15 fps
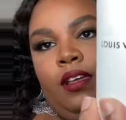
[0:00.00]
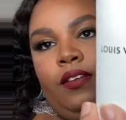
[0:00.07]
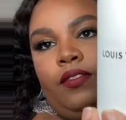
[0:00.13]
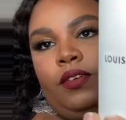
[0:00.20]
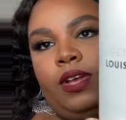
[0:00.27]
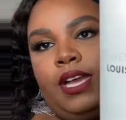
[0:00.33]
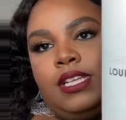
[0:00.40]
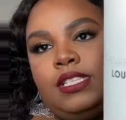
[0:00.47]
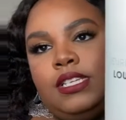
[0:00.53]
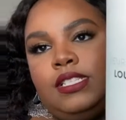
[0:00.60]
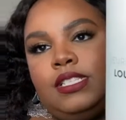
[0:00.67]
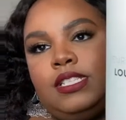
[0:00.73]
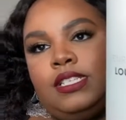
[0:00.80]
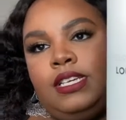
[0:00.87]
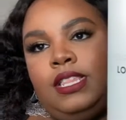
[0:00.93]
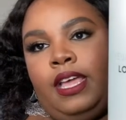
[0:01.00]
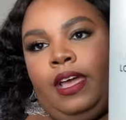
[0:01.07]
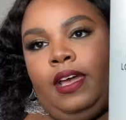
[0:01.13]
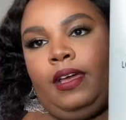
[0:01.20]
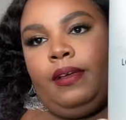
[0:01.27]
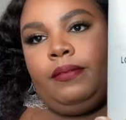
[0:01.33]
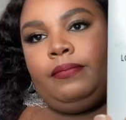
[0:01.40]
You guys can see
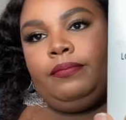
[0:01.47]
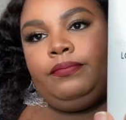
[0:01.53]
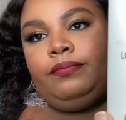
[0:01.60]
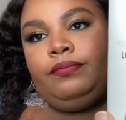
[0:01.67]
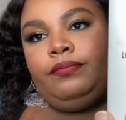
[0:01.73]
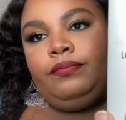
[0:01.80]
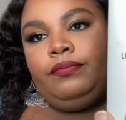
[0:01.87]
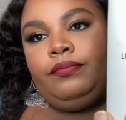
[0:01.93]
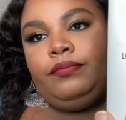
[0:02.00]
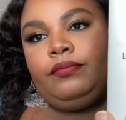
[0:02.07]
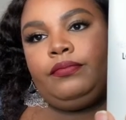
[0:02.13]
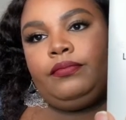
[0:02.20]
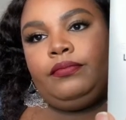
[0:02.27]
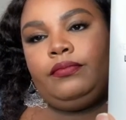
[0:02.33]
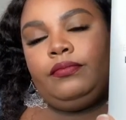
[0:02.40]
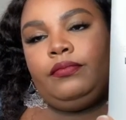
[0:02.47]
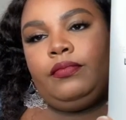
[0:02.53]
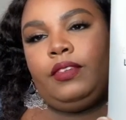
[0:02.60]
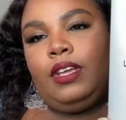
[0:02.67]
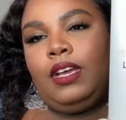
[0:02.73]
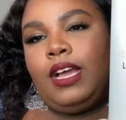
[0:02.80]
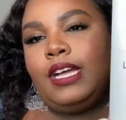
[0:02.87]
that.
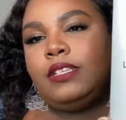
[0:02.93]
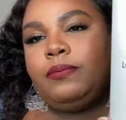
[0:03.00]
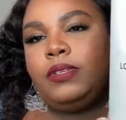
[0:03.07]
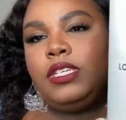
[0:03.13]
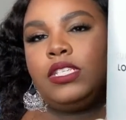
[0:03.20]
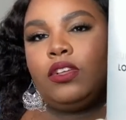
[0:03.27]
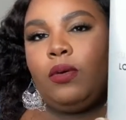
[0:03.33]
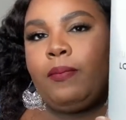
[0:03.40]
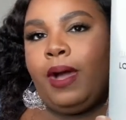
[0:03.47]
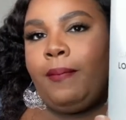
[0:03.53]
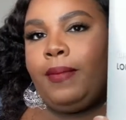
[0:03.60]
You guys, please don't mind